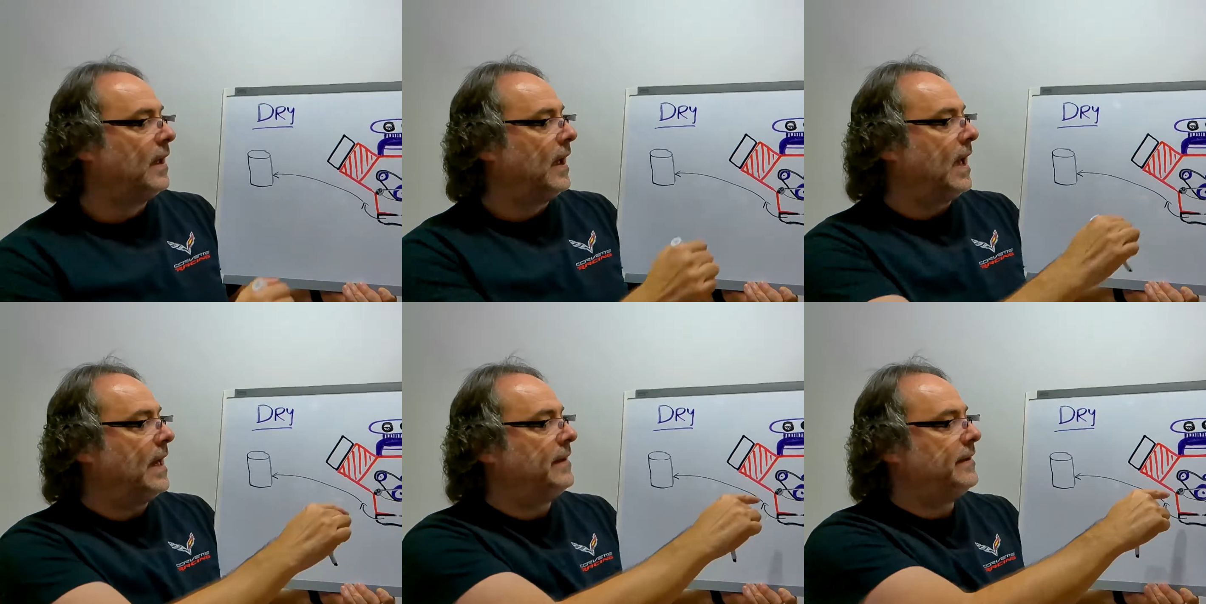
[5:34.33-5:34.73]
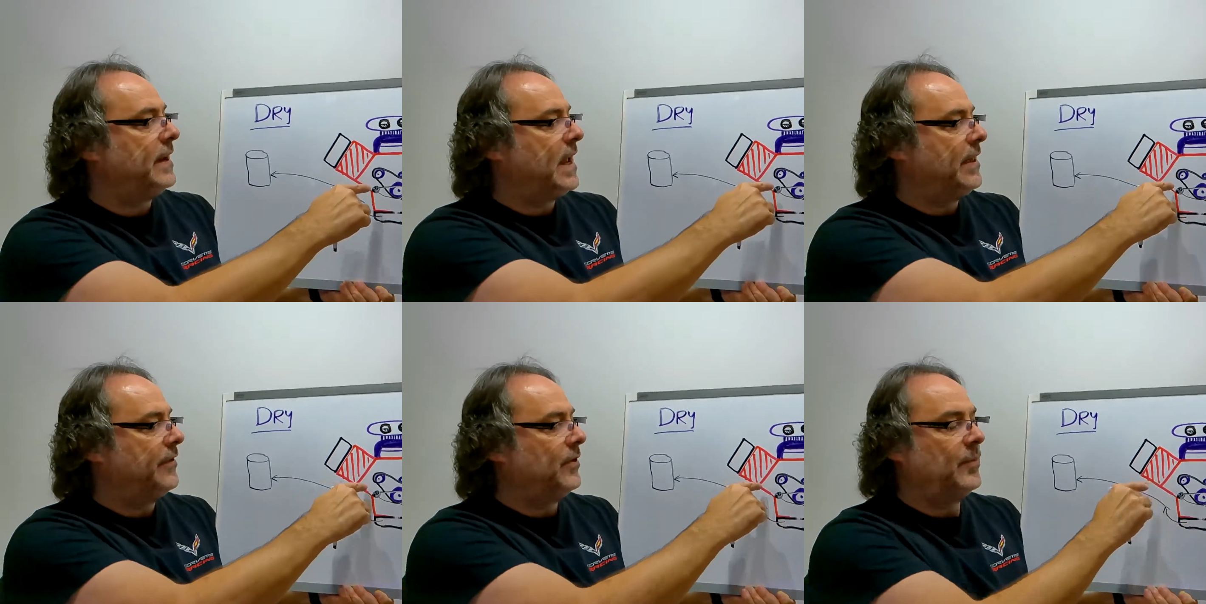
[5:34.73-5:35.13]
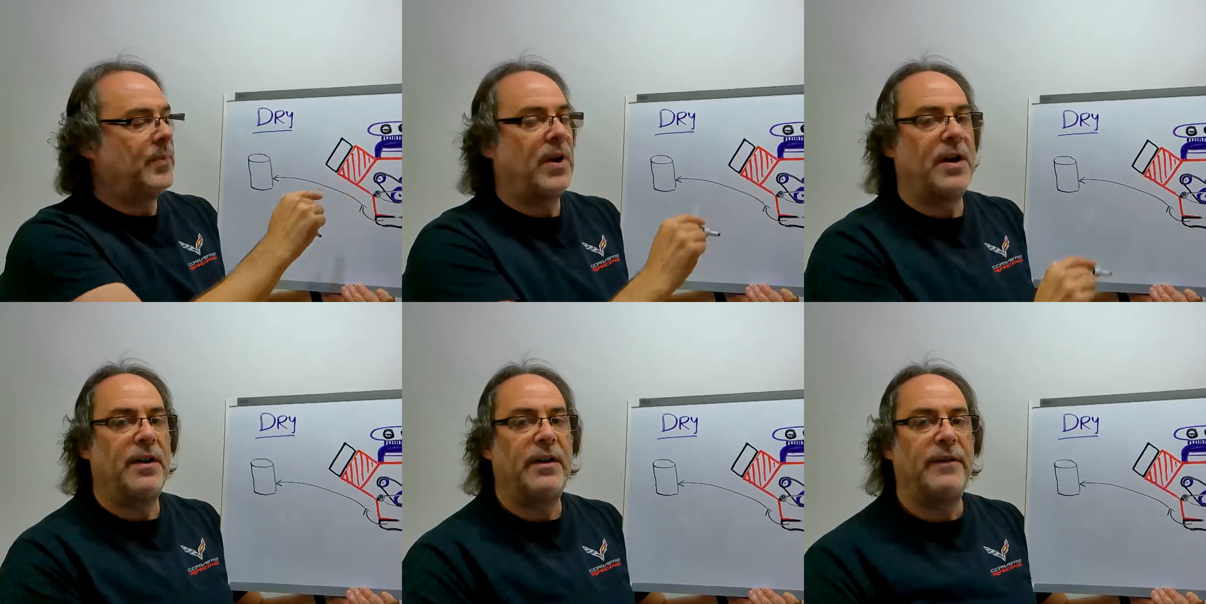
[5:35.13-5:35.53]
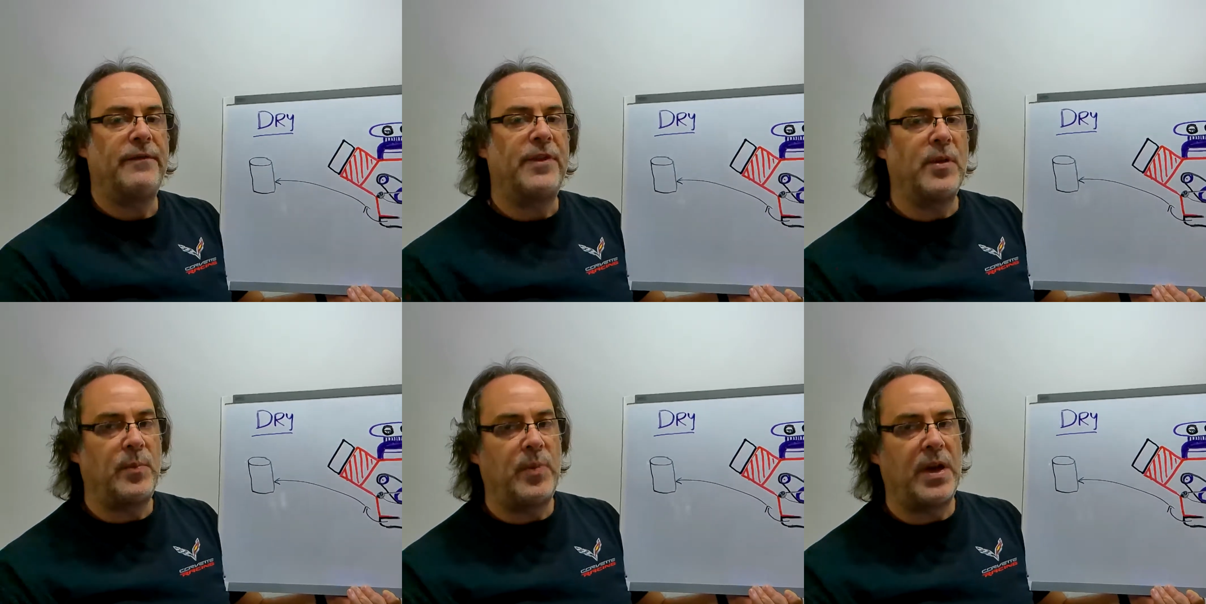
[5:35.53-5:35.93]
Another part of
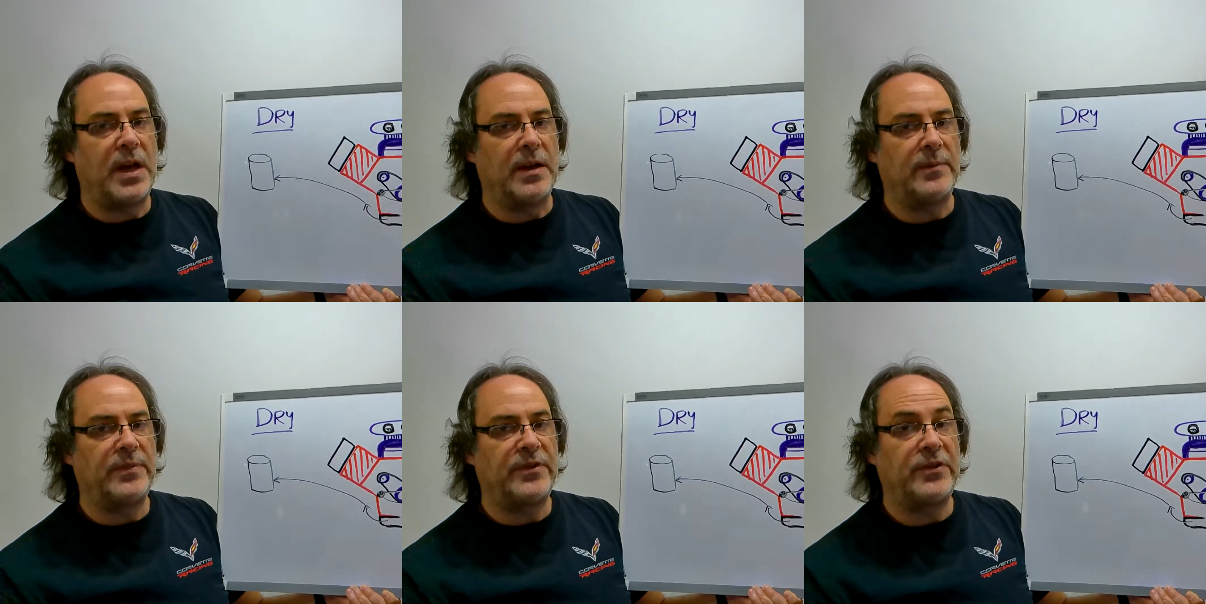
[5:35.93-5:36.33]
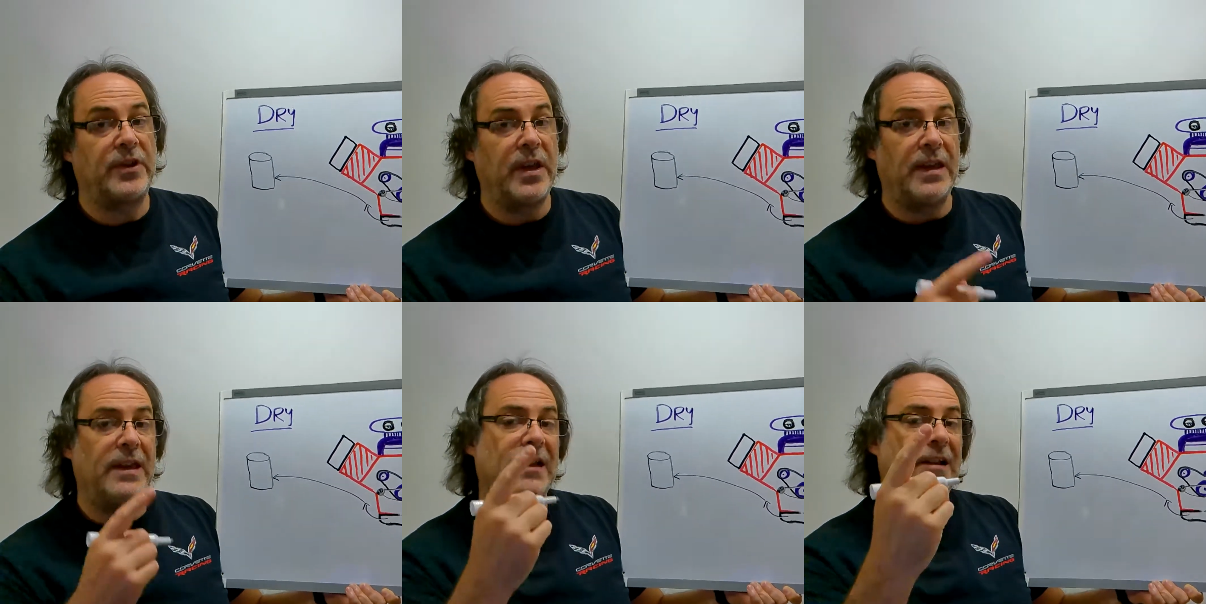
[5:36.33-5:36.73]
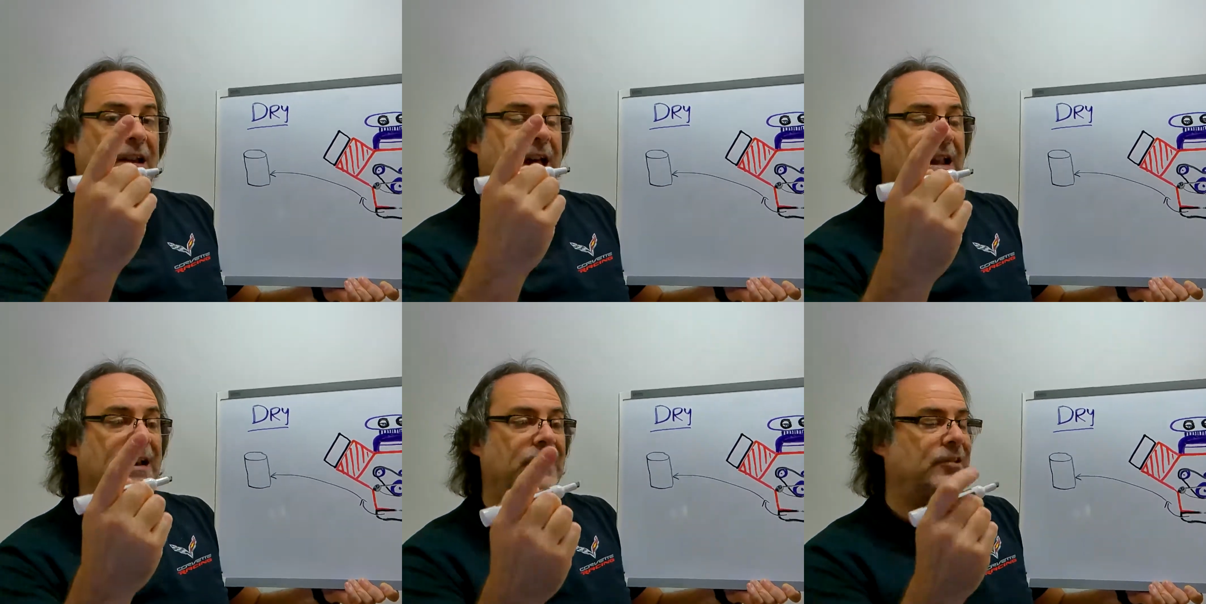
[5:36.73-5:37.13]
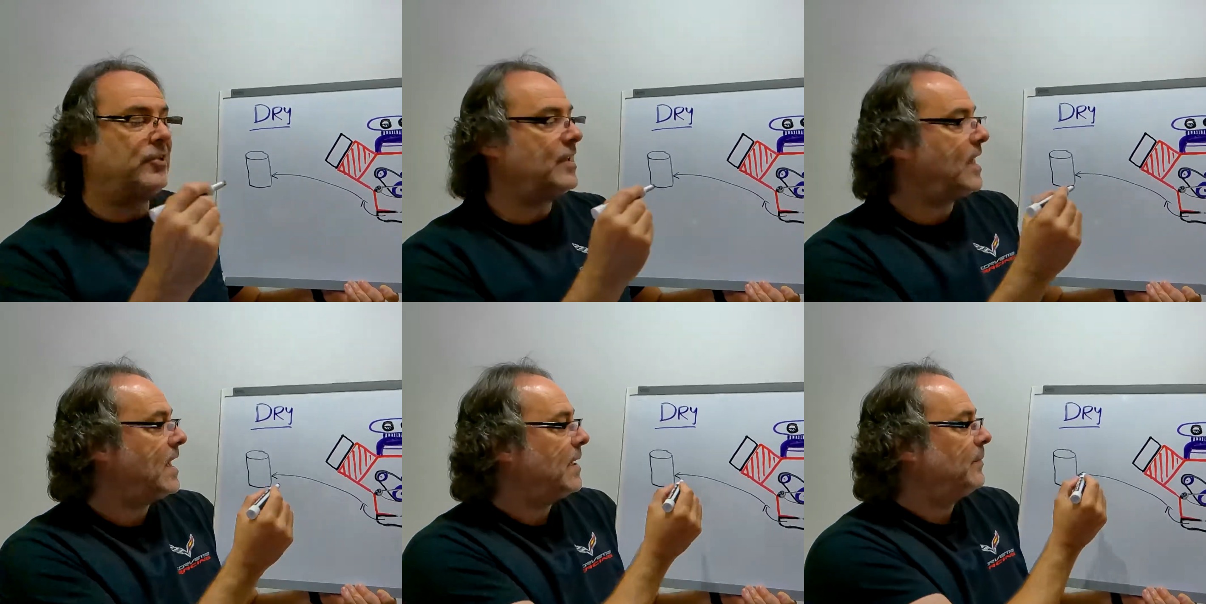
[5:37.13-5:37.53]
the pumps got a
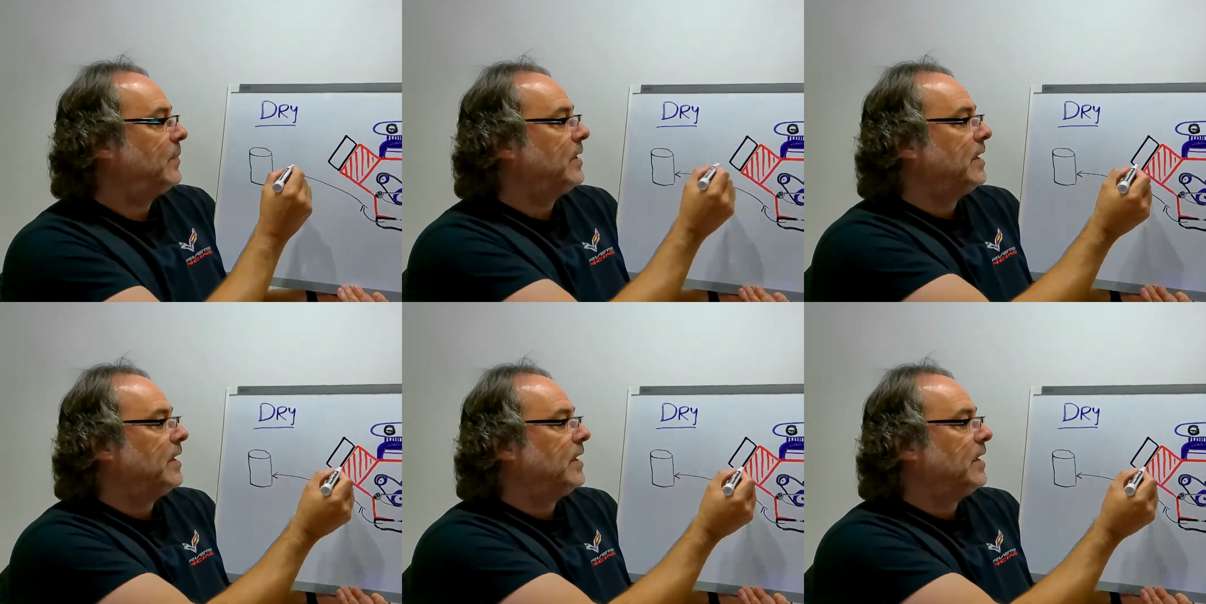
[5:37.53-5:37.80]
job